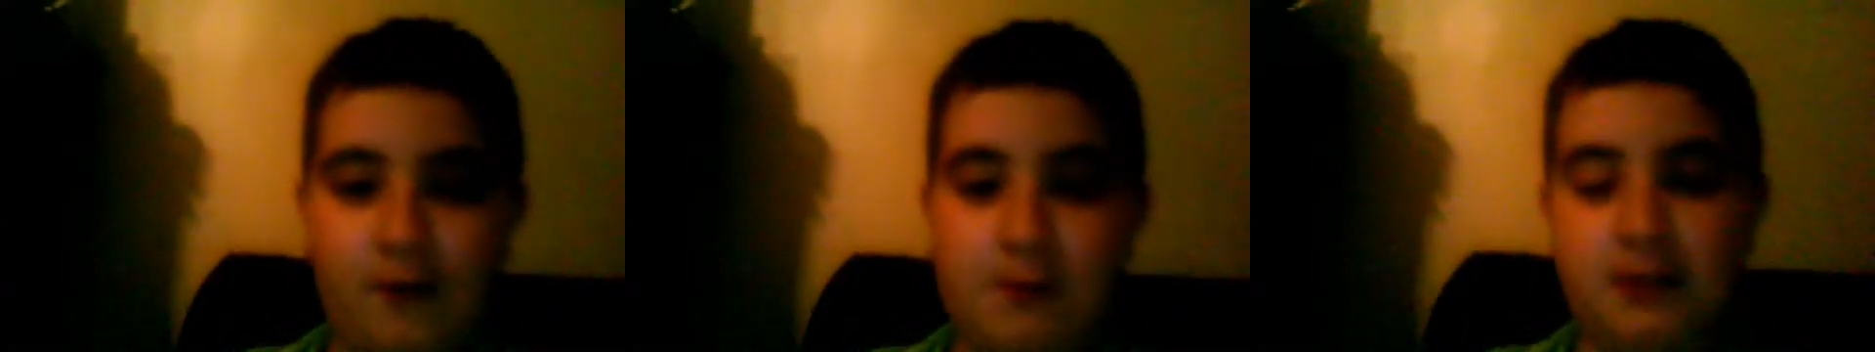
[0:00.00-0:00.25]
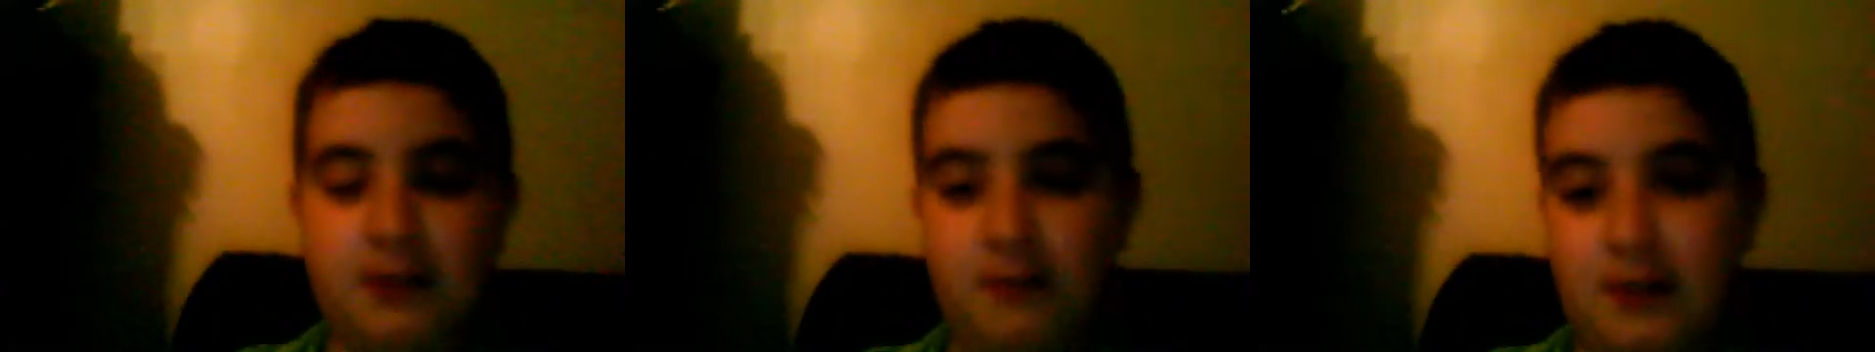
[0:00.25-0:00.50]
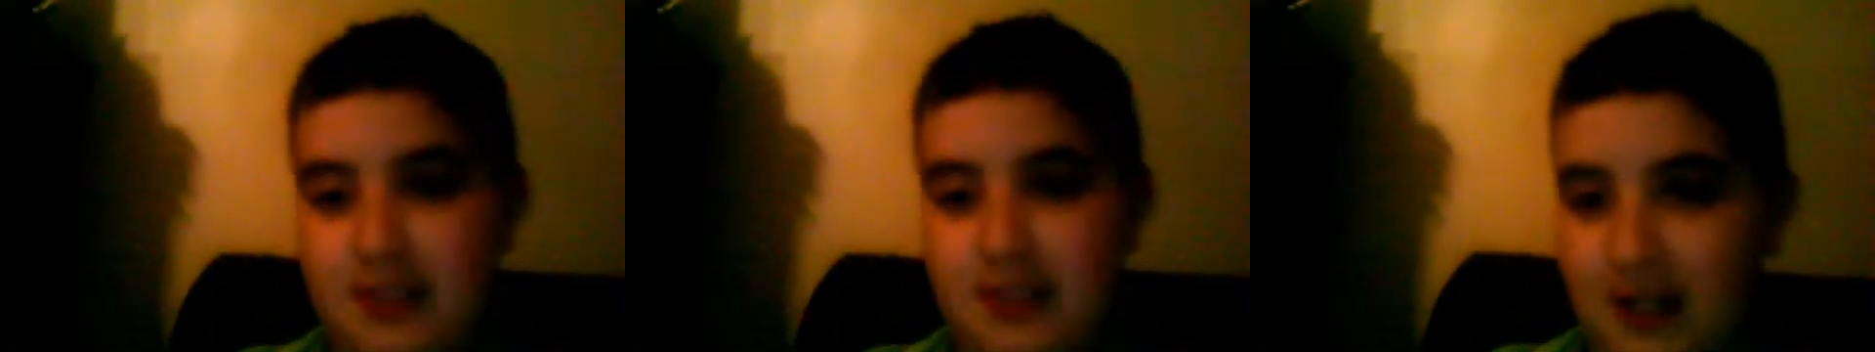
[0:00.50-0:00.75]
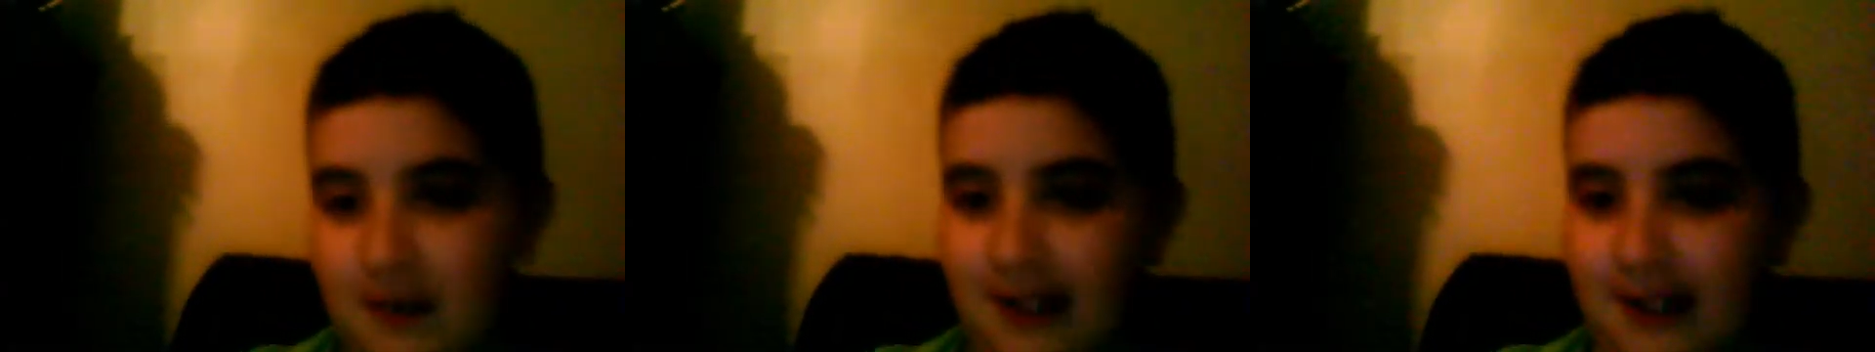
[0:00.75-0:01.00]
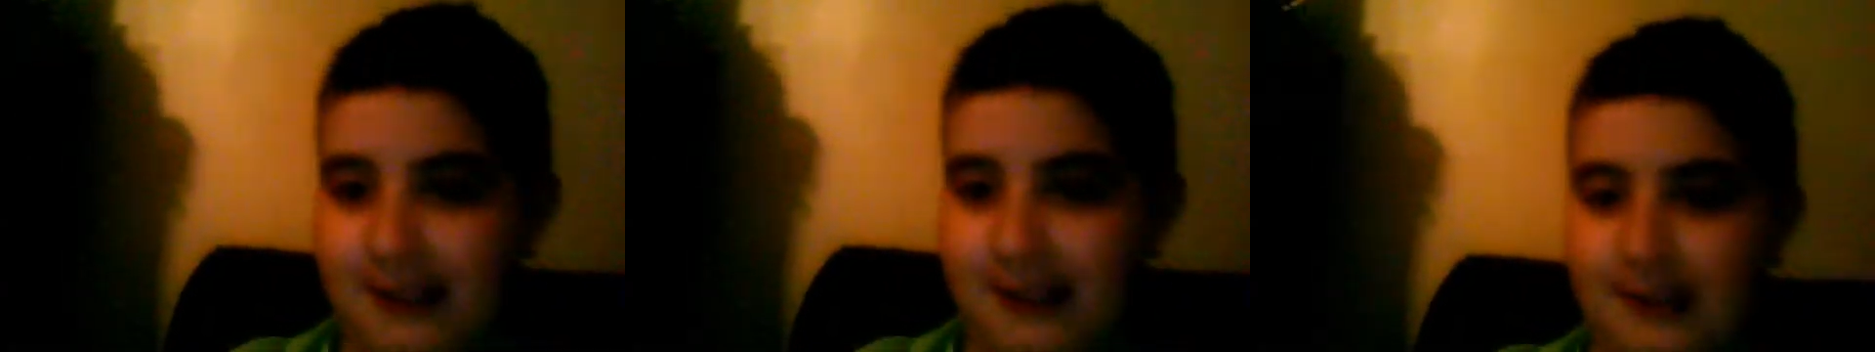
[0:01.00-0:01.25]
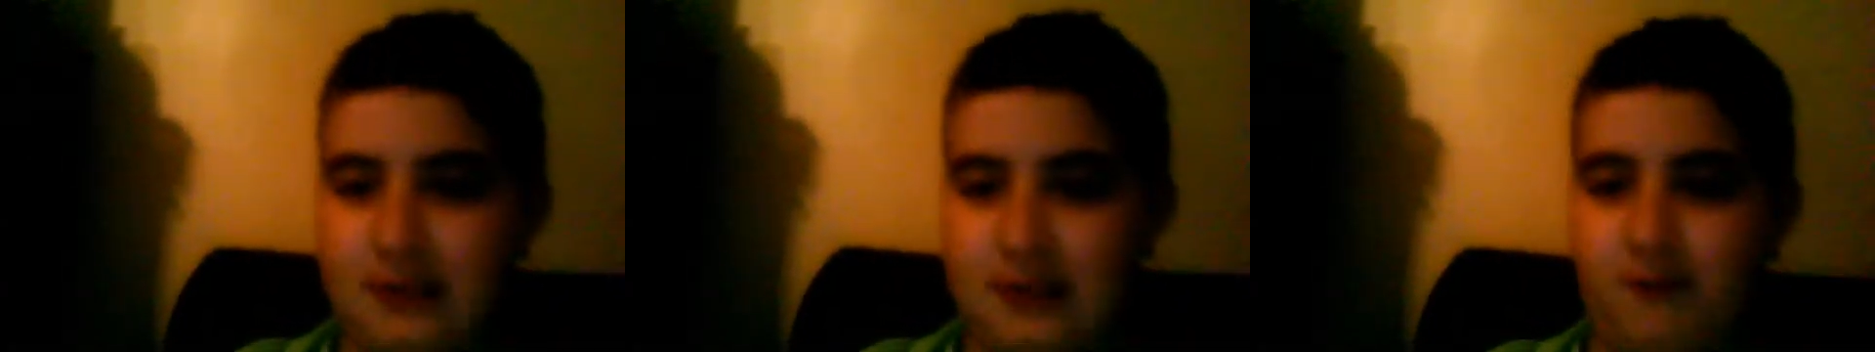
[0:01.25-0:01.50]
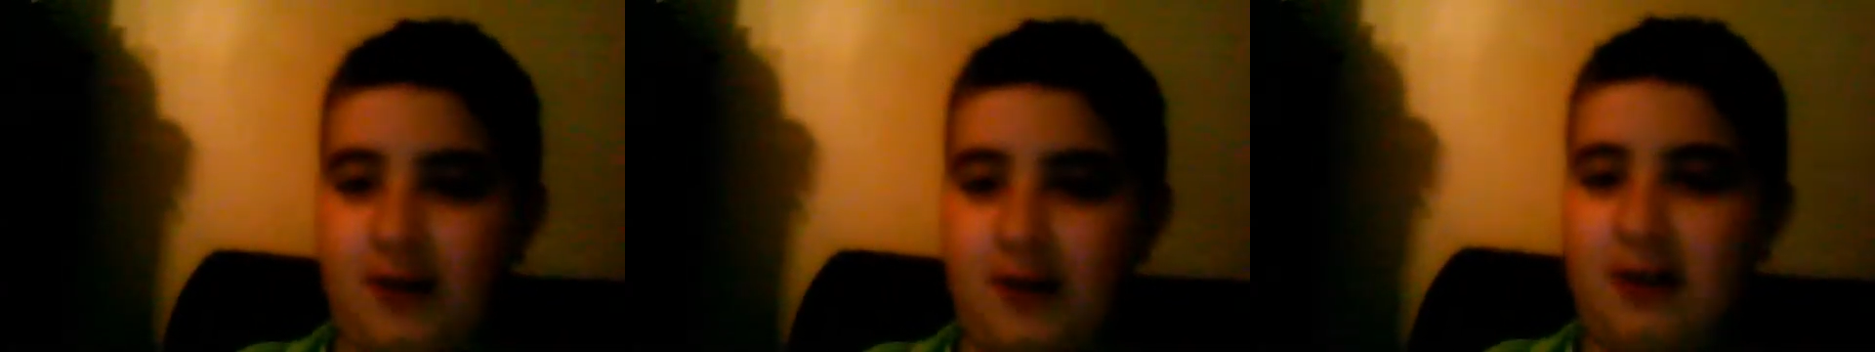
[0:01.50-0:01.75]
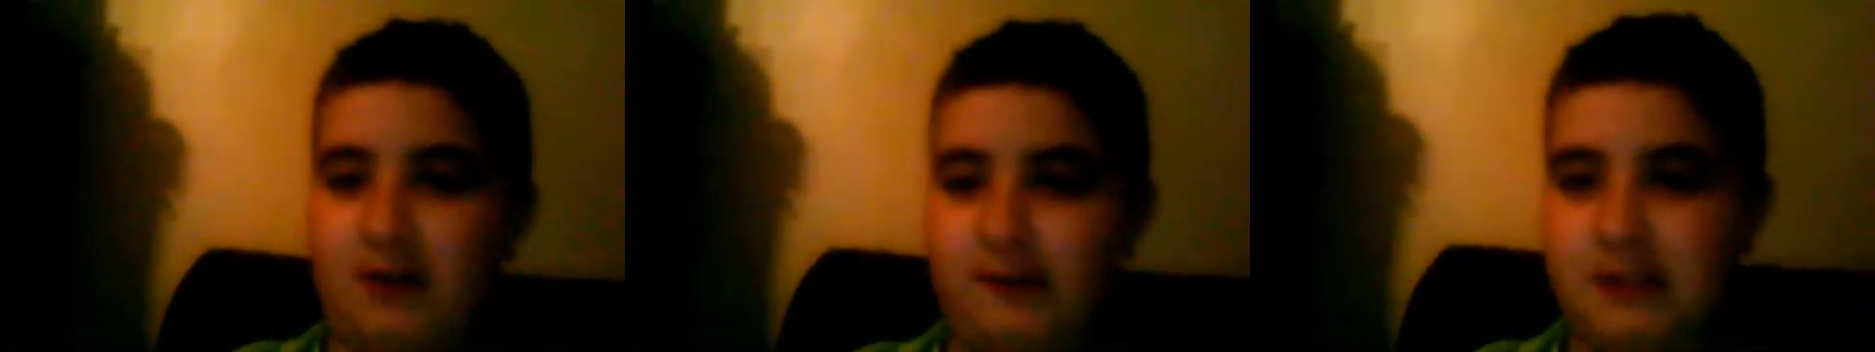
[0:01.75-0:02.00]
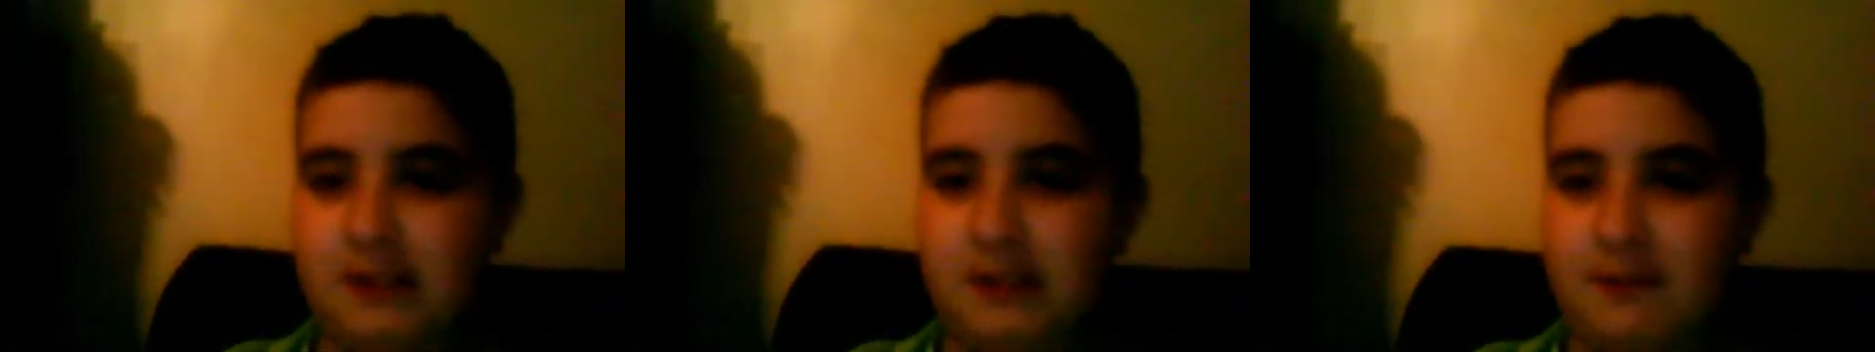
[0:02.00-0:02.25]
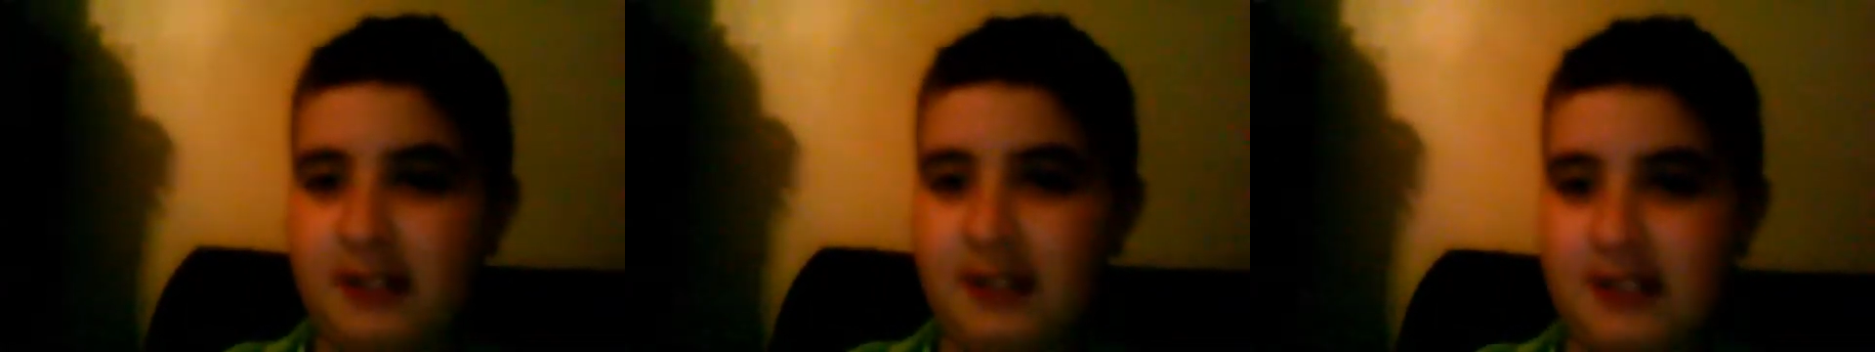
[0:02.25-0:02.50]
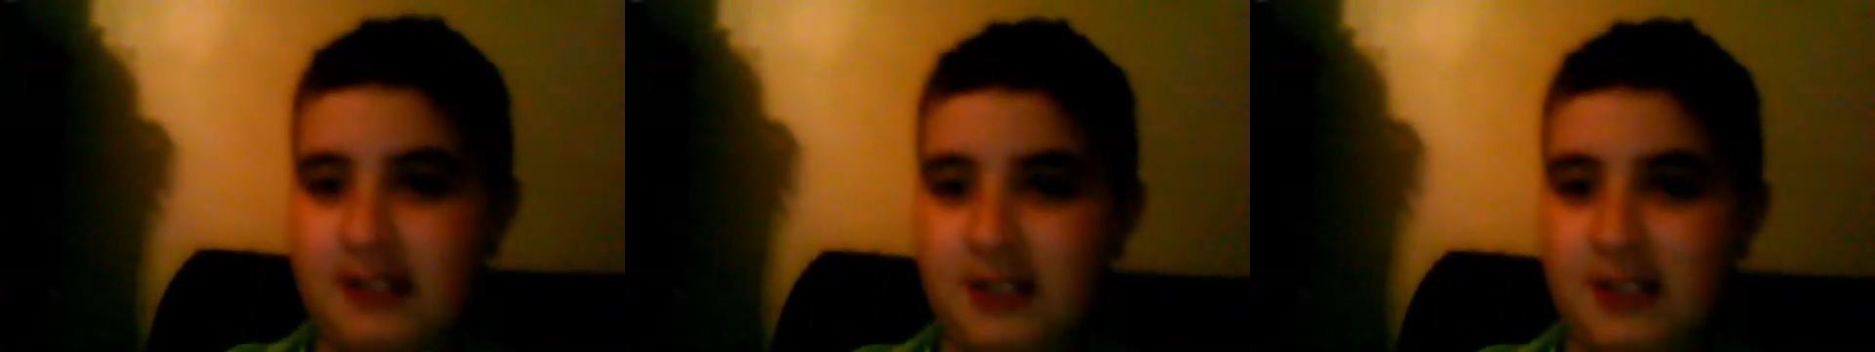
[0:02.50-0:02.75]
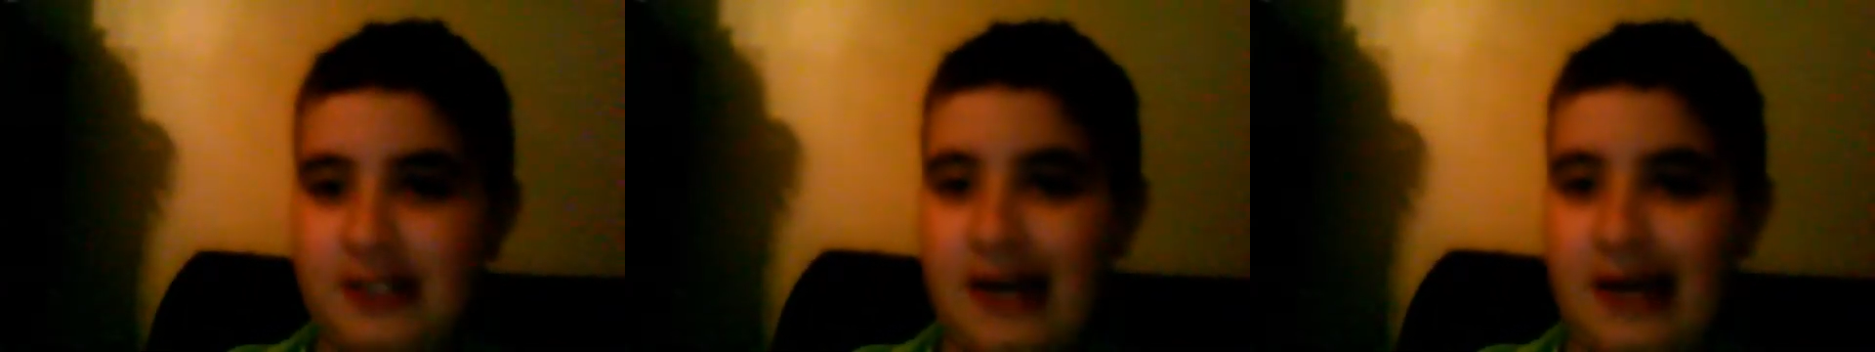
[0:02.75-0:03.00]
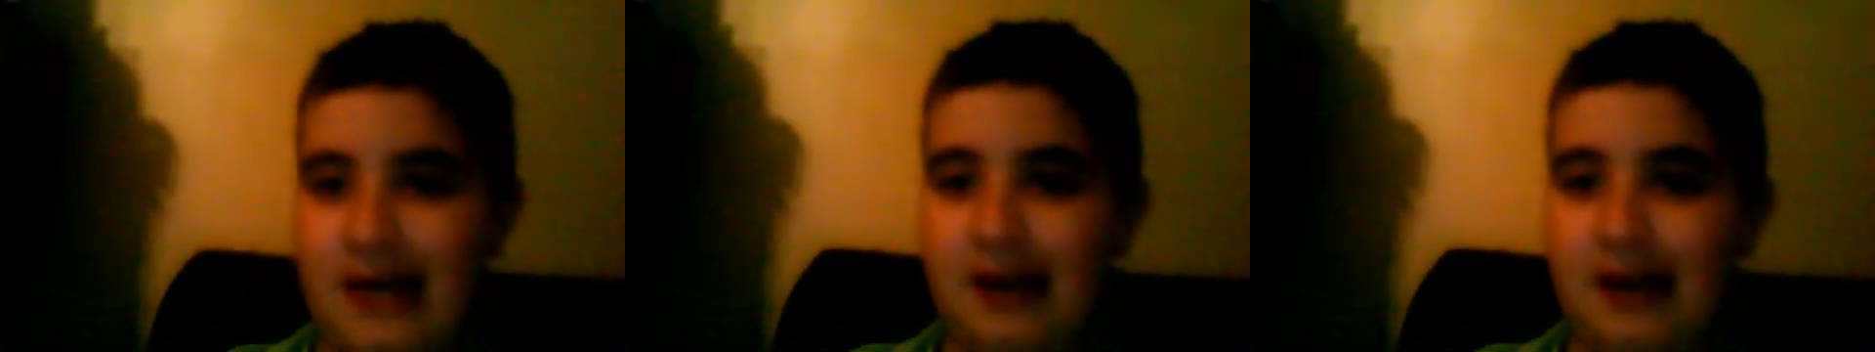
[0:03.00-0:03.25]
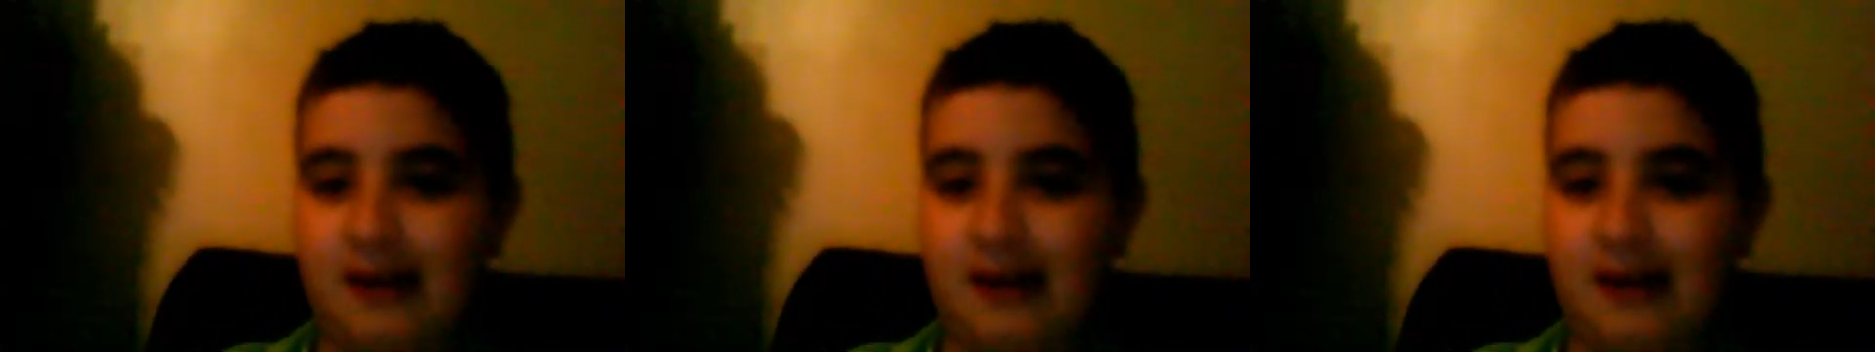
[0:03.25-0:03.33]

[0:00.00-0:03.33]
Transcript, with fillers: but the reason I'm making this video is because today